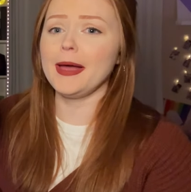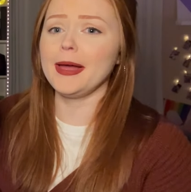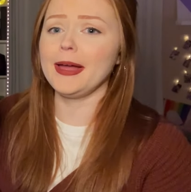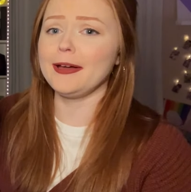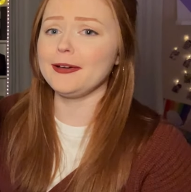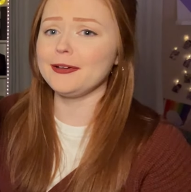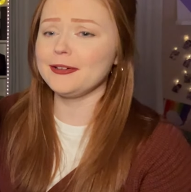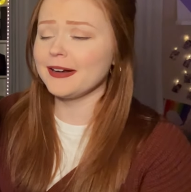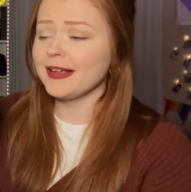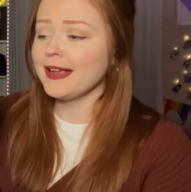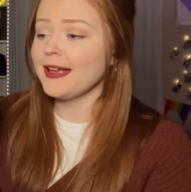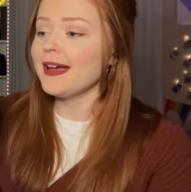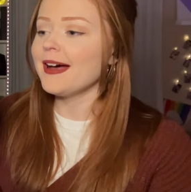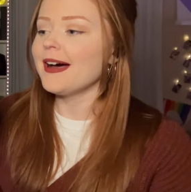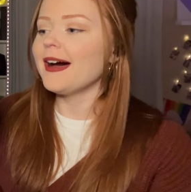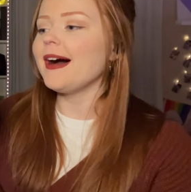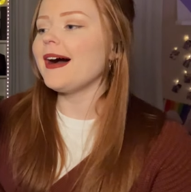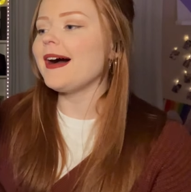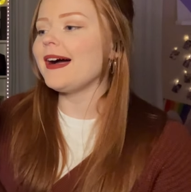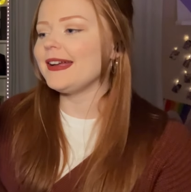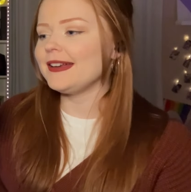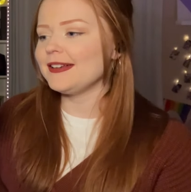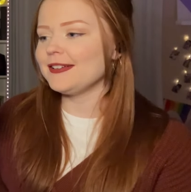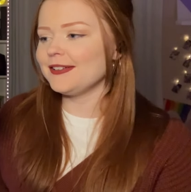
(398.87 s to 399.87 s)
about
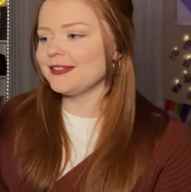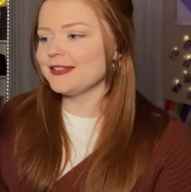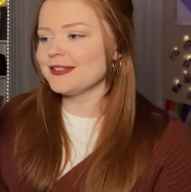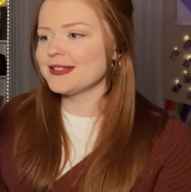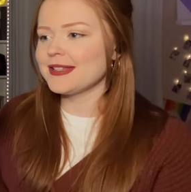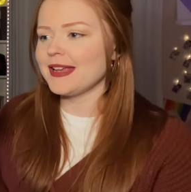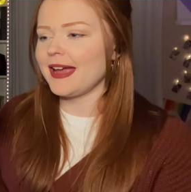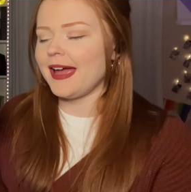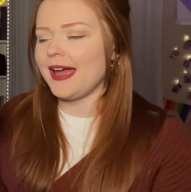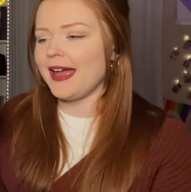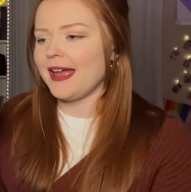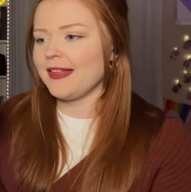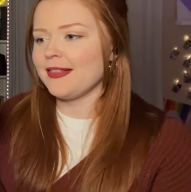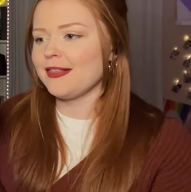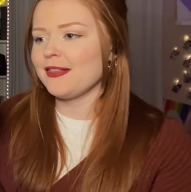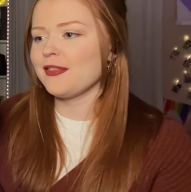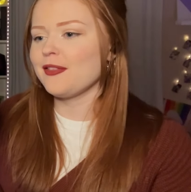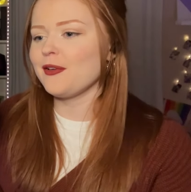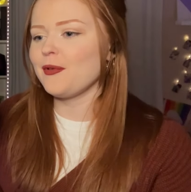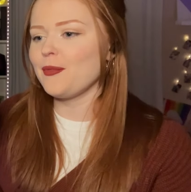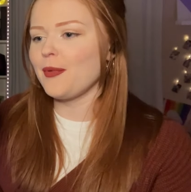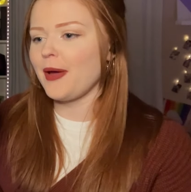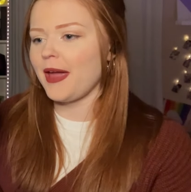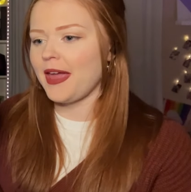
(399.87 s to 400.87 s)
idols and
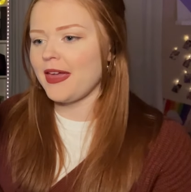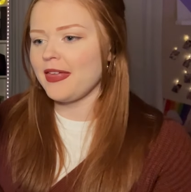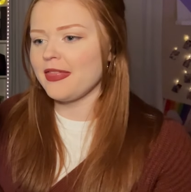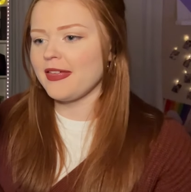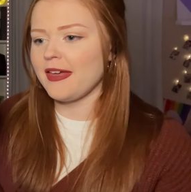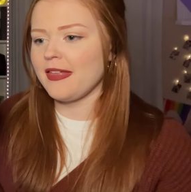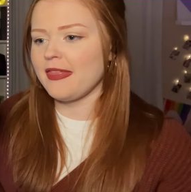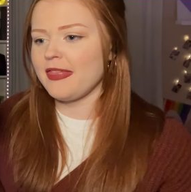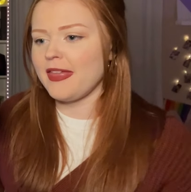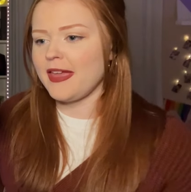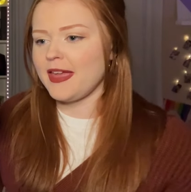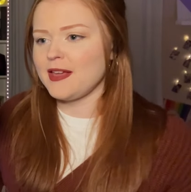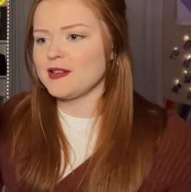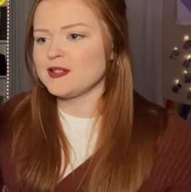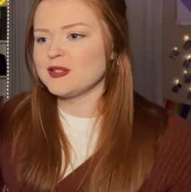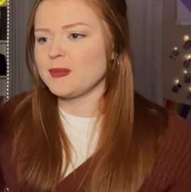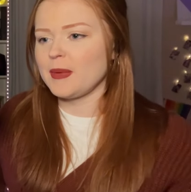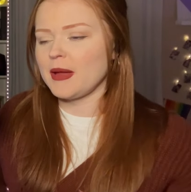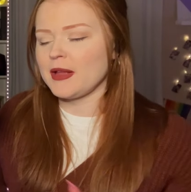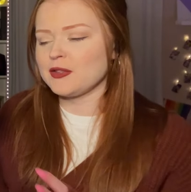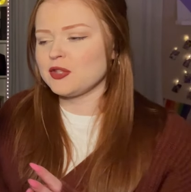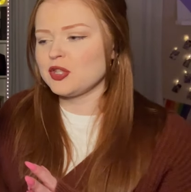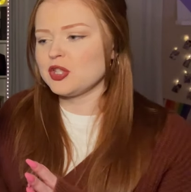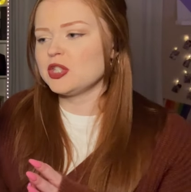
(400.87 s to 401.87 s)
the way that they
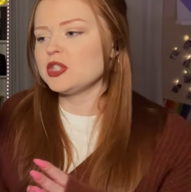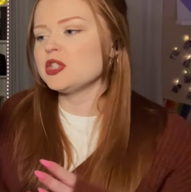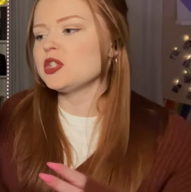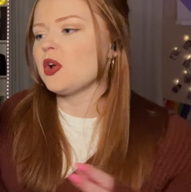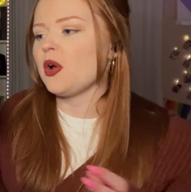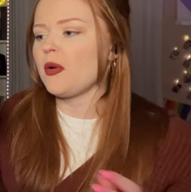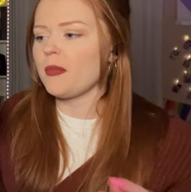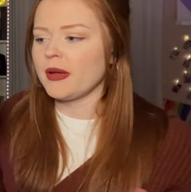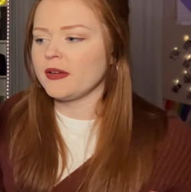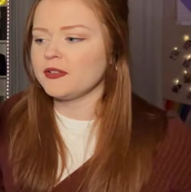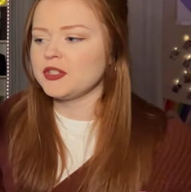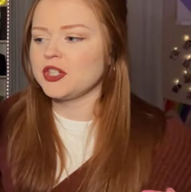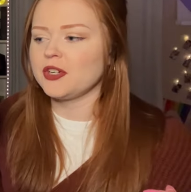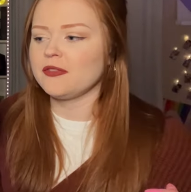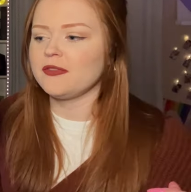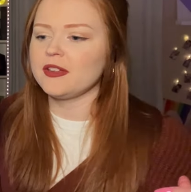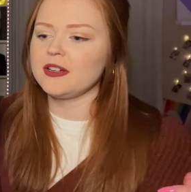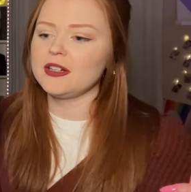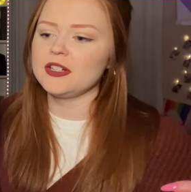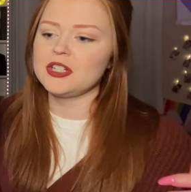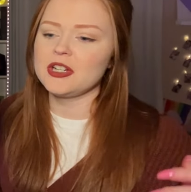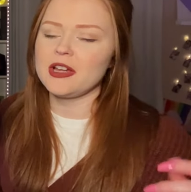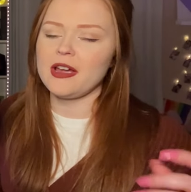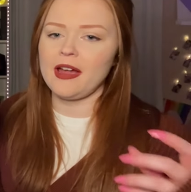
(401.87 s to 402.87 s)
spend so much of
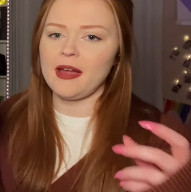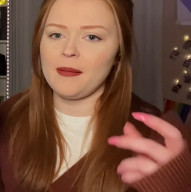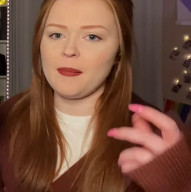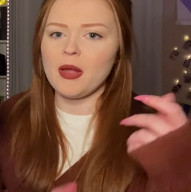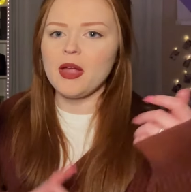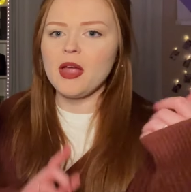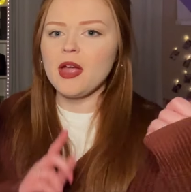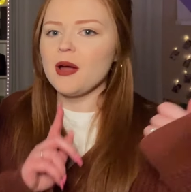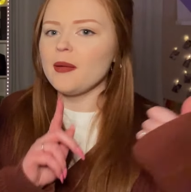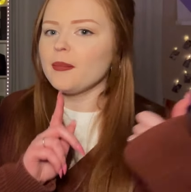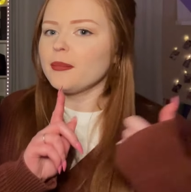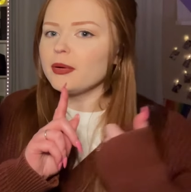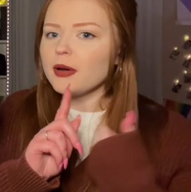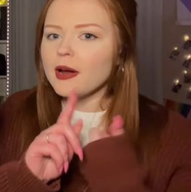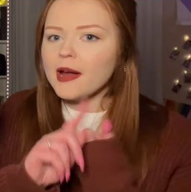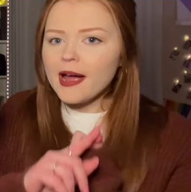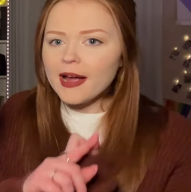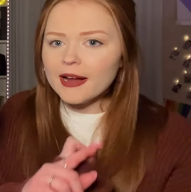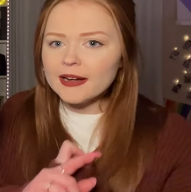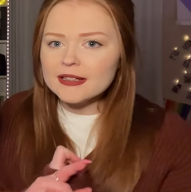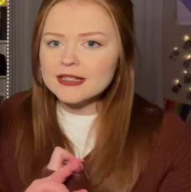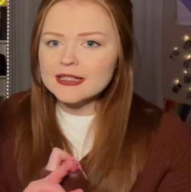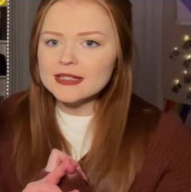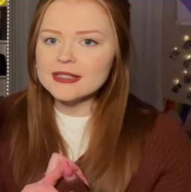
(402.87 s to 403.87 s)
their time
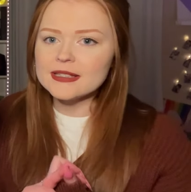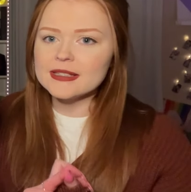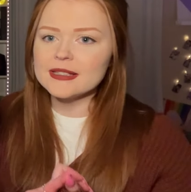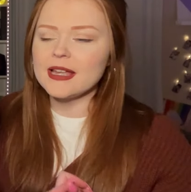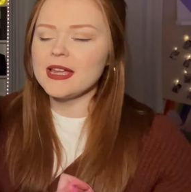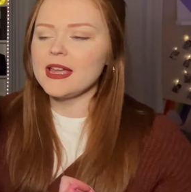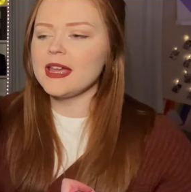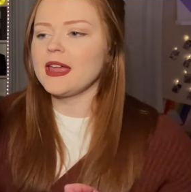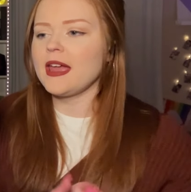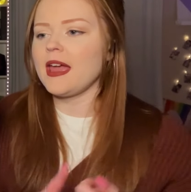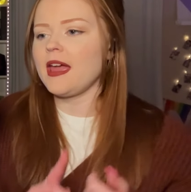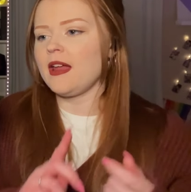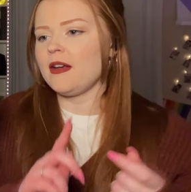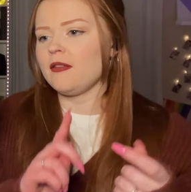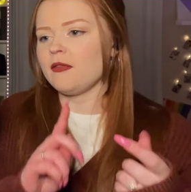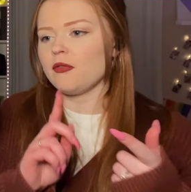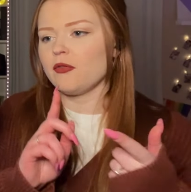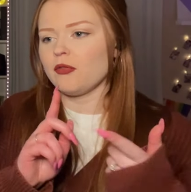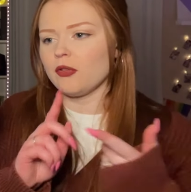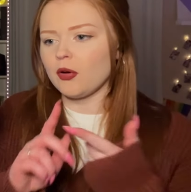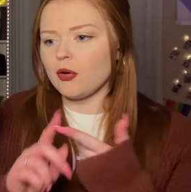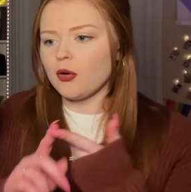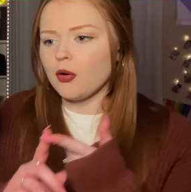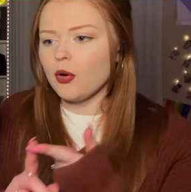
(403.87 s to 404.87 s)
practicing and
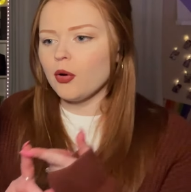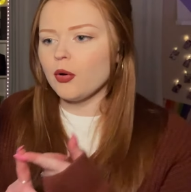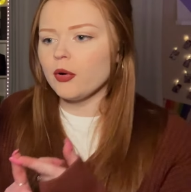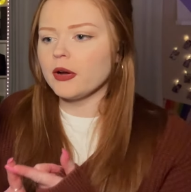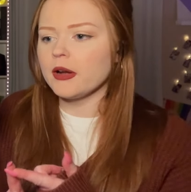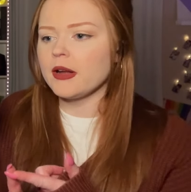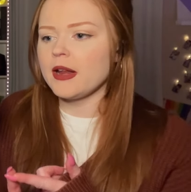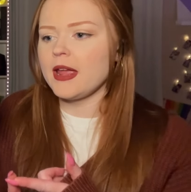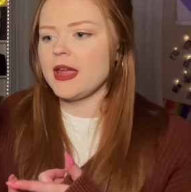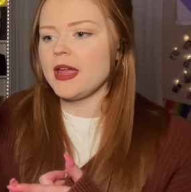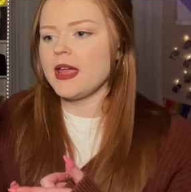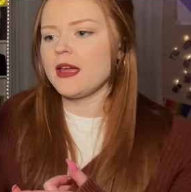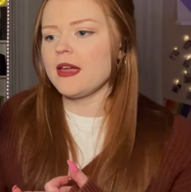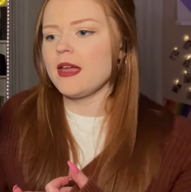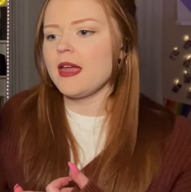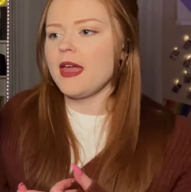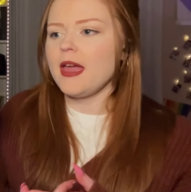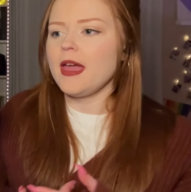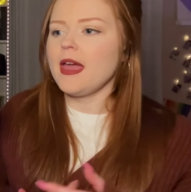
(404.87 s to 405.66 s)
recording